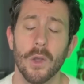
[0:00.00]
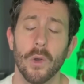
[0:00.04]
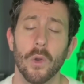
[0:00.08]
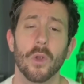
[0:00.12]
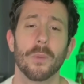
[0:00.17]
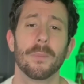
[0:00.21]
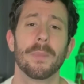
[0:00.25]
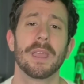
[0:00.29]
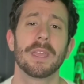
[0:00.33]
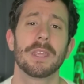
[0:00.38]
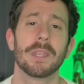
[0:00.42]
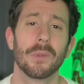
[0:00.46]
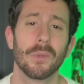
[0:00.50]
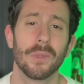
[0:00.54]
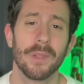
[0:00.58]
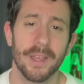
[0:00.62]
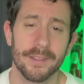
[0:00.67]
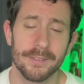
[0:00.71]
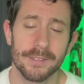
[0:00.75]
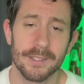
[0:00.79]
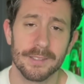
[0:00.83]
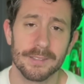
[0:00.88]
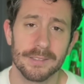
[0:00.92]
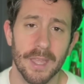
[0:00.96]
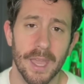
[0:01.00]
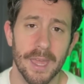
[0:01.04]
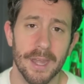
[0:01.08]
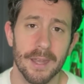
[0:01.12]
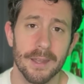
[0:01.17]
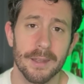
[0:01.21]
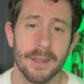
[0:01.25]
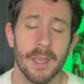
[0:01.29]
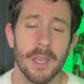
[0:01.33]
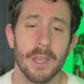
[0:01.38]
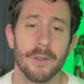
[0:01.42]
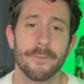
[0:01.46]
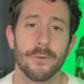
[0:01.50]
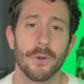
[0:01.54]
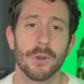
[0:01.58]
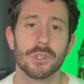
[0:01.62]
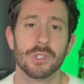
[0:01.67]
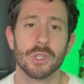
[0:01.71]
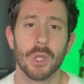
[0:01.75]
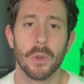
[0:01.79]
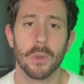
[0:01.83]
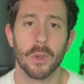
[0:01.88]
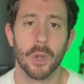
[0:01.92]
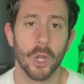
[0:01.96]
or make you less excited for
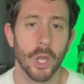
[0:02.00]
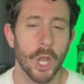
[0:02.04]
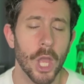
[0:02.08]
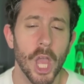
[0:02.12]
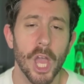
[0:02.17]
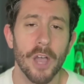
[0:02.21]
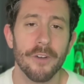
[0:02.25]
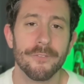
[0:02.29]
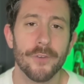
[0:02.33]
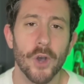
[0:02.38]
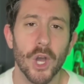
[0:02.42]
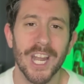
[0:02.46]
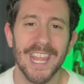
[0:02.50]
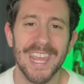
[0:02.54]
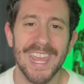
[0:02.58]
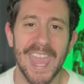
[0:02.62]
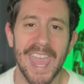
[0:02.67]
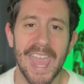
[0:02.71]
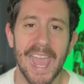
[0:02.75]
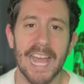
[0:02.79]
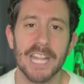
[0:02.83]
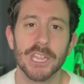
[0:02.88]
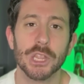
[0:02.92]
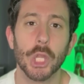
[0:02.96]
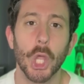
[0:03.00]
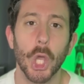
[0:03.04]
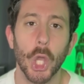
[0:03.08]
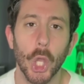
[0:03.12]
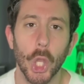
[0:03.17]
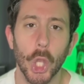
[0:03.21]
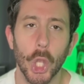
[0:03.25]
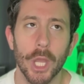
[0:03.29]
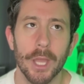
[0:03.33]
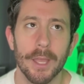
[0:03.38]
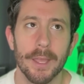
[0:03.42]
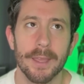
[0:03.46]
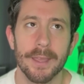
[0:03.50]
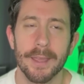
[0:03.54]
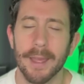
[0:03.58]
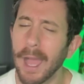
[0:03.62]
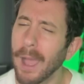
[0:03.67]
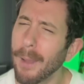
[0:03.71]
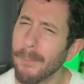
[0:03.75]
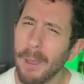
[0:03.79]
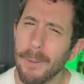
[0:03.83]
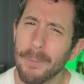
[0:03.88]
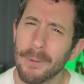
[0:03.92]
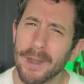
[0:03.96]
Joker Folie à Deux?
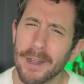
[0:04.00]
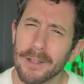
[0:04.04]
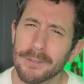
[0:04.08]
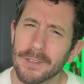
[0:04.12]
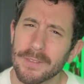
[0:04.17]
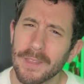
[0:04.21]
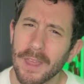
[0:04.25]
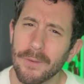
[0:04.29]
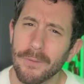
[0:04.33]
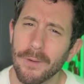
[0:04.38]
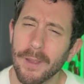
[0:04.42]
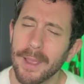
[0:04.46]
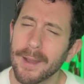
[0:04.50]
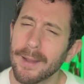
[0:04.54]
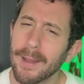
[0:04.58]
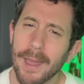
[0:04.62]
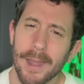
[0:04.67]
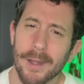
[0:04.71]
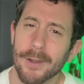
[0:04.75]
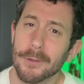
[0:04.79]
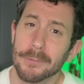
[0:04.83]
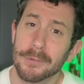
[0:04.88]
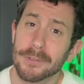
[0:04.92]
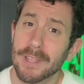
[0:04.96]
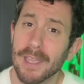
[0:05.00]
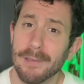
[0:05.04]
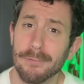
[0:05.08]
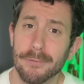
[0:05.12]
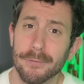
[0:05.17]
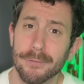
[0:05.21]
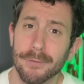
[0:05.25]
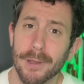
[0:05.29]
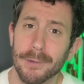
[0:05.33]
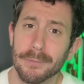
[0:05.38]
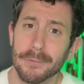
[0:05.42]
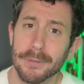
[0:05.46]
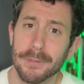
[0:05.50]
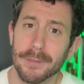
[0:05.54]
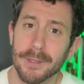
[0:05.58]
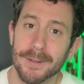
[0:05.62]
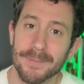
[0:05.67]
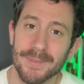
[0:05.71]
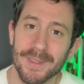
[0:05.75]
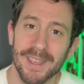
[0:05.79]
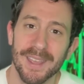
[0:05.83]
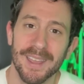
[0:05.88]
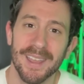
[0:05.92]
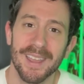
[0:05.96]
Am I pronouncing that right? I don't know. I'm just having fun with it.